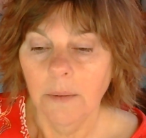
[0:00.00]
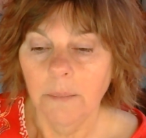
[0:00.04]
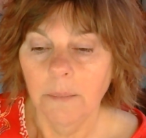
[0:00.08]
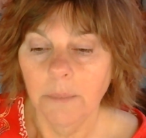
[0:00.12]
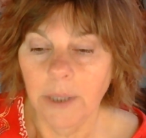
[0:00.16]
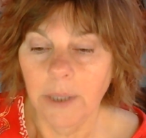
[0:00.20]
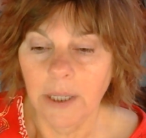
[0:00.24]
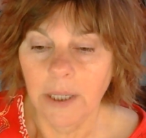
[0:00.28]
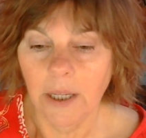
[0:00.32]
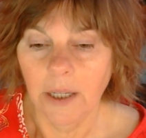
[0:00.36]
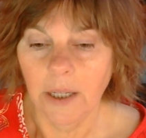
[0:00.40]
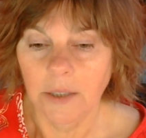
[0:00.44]

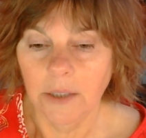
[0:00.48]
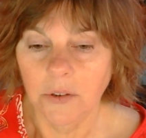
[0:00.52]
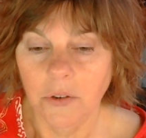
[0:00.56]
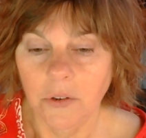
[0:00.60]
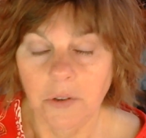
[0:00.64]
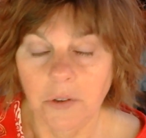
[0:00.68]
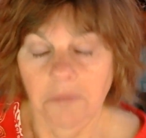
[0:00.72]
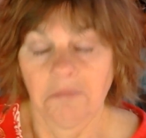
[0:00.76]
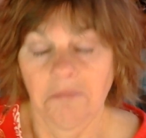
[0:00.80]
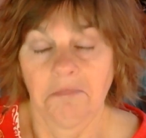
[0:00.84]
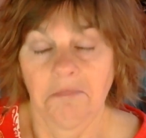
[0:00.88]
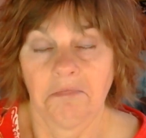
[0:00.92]

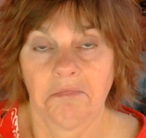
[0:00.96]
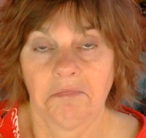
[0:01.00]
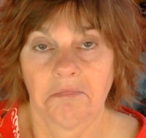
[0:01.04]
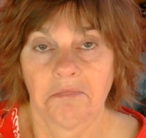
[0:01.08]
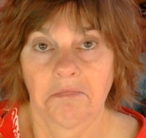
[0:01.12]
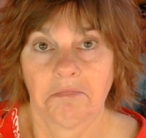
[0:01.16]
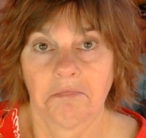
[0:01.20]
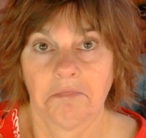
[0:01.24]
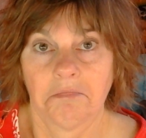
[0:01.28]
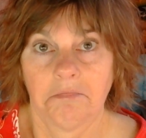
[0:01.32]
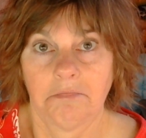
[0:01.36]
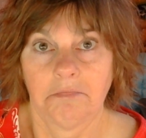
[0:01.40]
because
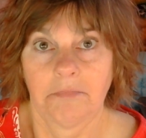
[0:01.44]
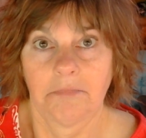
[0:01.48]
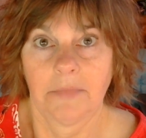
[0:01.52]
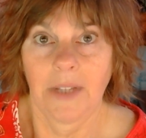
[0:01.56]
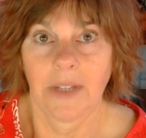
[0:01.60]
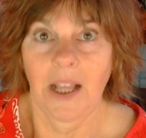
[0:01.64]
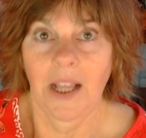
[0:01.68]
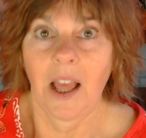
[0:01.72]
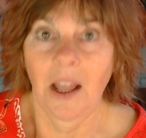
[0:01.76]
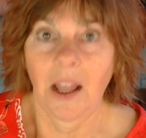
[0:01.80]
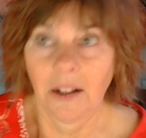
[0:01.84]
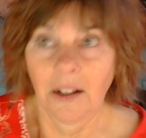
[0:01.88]

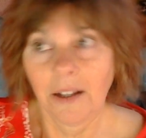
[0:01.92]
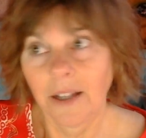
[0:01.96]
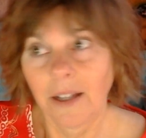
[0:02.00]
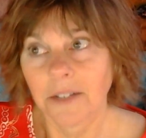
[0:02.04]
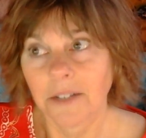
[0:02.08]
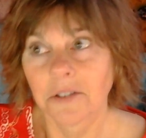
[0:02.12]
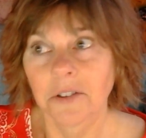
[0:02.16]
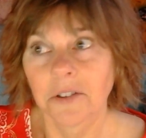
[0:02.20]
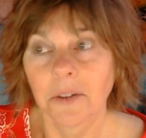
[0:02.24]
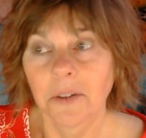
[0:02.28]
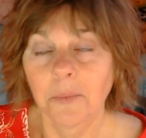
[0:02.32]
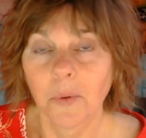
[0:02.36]

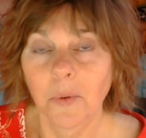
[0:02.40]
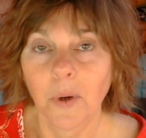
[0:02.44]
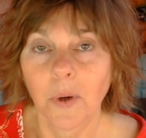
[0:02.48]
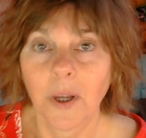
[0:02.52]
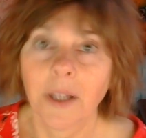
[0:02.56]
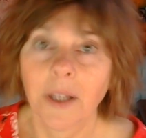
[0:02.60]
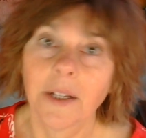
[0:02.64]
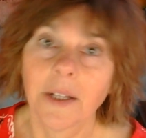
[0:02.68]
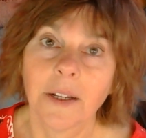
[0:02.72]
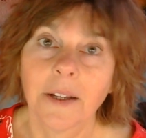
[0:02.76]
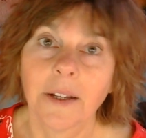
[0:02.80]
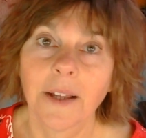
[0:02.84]
unless
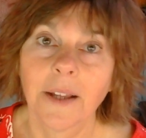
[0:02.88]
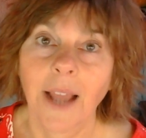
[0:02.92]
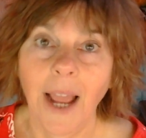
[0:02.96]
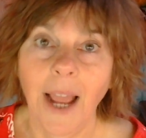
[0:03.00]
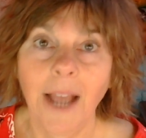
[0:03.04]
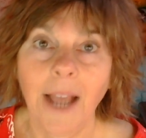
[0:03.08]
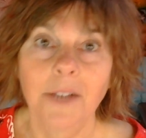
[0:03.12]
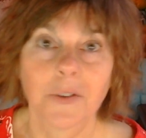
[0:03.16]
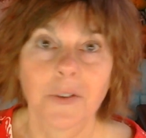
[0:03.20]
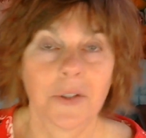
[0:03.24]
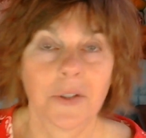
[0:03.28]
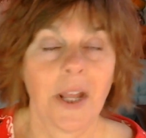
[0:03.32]
someone
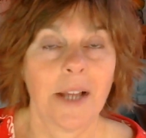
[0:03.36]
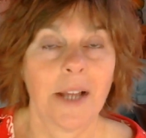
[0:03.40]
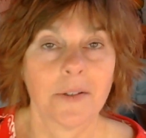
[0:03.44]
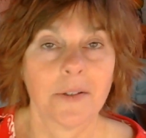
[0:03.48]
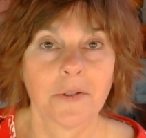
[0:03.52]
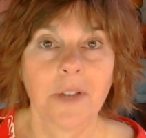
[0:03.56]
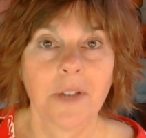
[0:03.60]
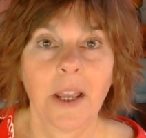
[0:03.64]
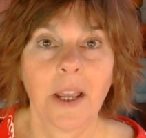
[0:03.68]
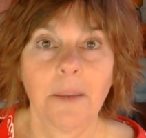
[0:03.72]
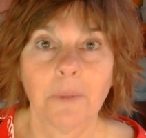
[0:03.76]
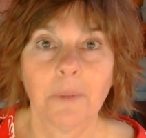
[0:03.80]
has that
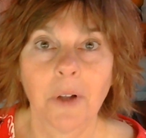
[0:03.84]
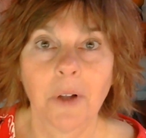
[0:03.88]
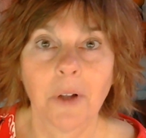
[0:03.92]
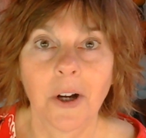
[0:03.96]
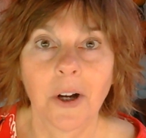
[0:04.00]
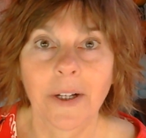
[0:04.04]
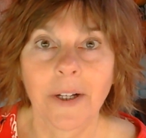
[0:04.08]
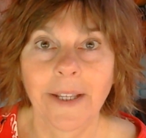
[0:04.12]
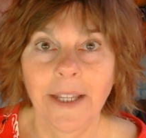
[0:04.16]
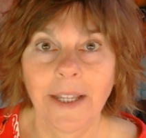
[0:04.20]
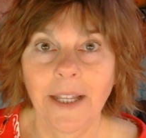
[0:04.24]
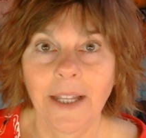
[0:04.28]
same
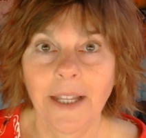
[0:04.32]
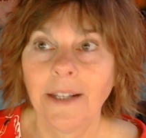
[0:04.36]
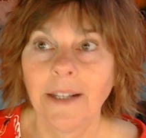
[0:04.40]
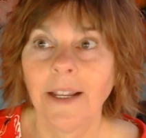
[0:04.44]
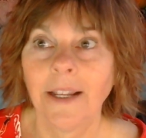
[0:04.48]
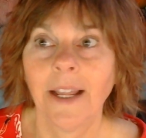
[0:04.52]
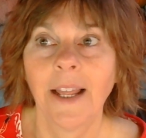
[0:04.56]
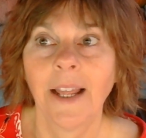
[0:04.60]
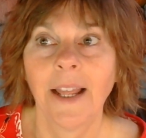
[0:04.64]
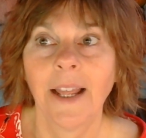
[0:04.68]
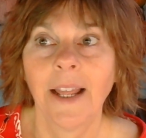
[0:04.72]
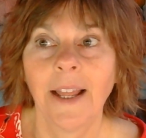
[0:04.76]
login,
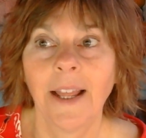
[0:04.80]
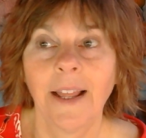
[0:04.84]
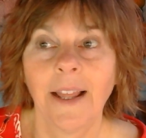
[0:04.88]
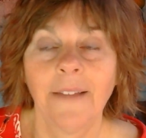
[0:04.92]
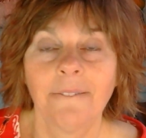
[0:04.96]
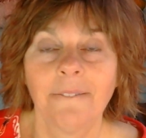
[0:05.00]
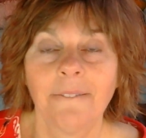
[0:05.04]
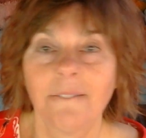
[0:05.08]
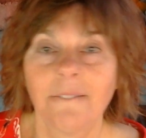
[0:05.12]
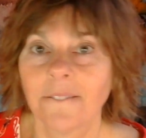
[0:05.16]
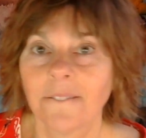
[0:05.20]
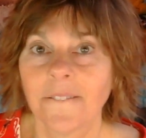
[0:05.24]

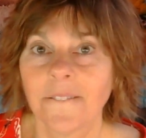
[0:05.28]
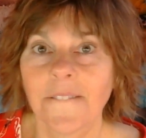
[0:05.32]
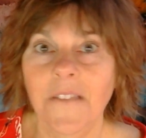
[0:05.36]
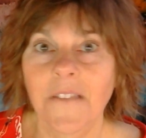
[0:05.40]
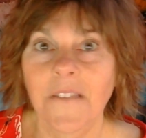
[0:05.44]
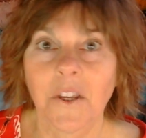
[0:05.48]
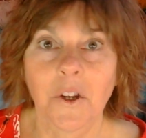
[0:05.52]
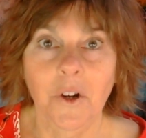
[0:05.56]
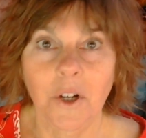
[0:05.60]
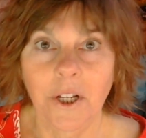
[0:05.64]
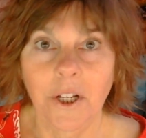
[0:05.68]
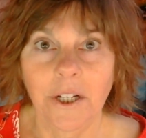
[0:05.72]

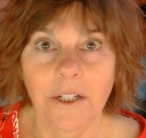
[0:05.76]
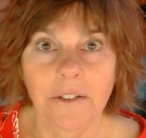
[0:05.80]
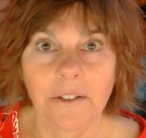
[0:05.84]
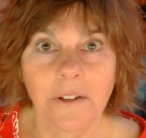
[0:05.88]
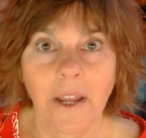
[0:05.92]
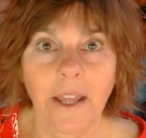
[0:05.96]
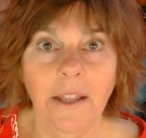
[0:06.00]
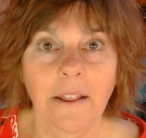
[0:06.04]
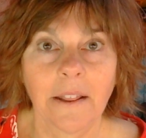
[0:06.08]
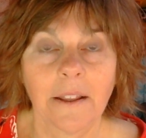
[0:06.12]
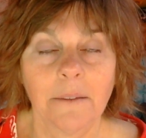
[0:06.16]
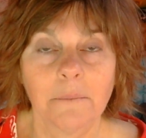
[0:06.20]
you're going to
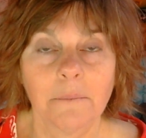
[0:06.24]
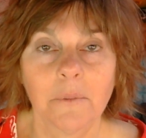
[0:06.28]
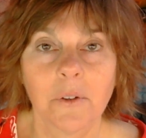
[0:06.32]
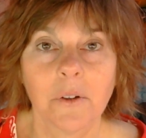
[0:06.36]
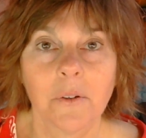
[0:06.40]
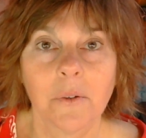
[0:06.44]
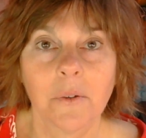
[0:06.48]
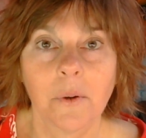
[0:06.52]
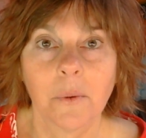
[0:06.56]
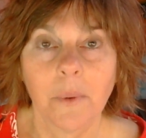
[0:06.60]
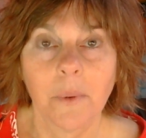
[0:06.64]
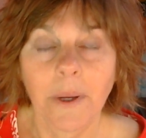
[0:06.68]
take them
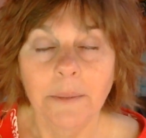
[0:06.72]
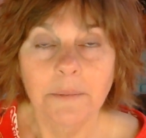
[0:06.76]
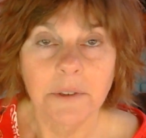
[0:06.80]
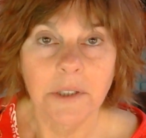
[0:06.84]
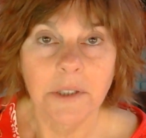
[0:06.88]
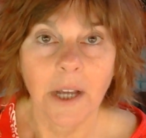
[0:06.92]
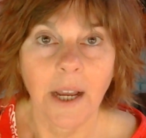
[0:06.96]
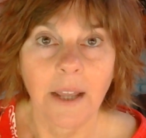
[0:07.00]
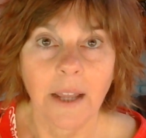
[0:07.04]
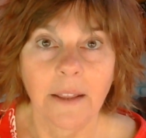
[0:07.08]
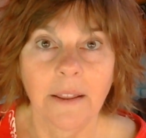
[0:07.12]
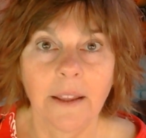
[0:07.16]
to a
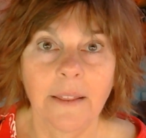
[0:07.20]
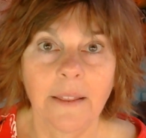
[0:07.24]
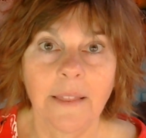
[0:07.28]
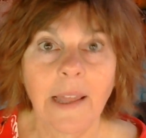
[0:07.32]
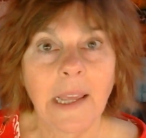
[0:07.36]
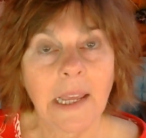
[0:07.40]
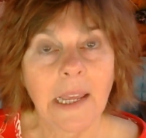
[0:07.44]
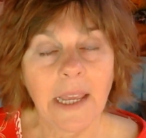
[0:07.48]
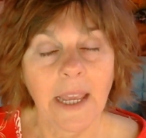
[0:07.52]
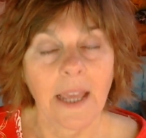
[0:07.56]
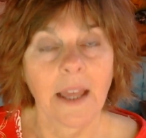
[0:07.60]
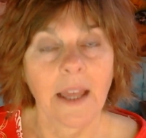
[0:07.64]
website that
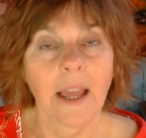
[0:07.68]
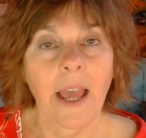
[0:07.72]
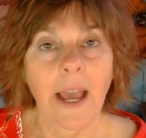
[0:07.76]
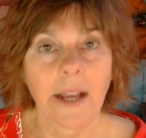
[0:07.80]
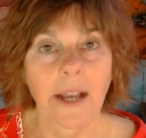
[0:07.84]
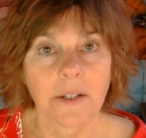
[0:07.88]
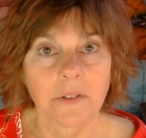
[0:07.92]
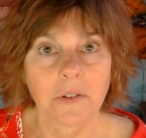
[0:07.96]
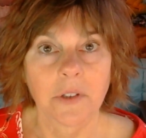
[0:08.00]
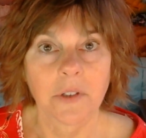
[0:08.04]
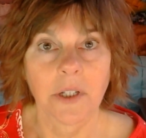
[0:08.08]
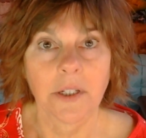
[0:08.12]
they can't
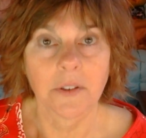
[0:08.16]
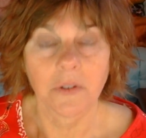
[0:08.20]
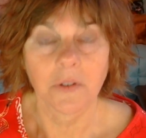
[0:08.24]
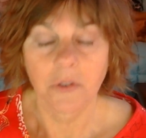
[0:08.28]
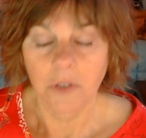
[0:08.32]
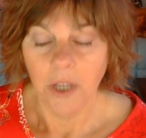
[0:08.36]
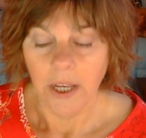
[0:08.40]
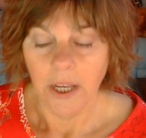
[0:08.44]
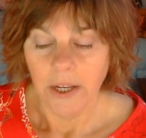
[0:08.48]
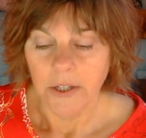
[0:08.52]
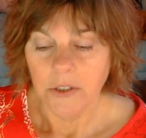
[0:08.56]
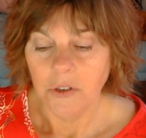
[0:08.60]

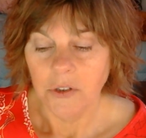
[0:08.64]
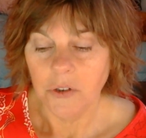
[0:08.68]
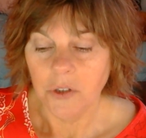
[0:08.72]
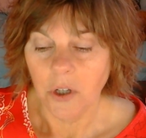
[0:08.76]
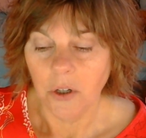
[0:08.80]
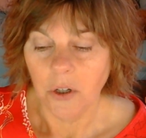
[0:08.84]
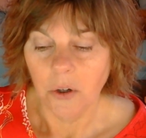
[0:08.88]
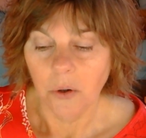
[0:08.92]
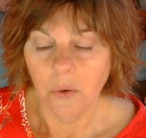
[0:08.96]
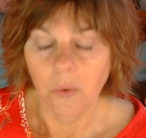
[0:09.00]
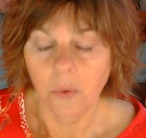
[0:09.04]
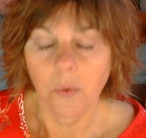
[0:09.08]
access.
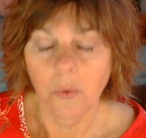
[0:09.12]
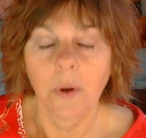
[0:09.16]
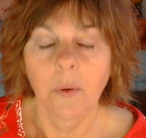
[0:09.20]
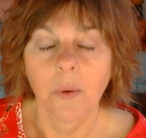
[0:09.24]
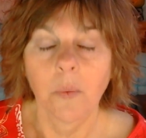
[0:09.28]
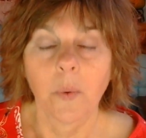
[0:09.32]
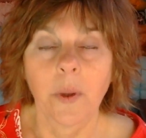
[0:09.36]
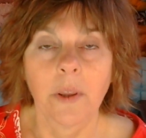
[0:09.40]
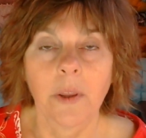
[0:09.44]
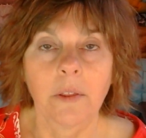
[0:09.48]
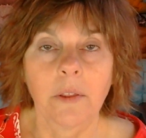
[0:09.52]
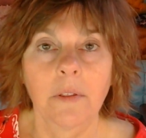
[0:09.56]
So
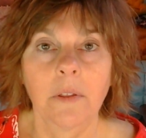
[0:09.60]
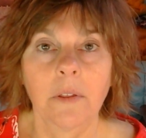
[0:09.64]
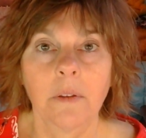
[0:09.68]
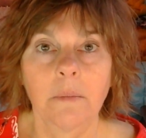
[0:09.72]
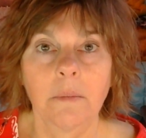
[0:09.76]
with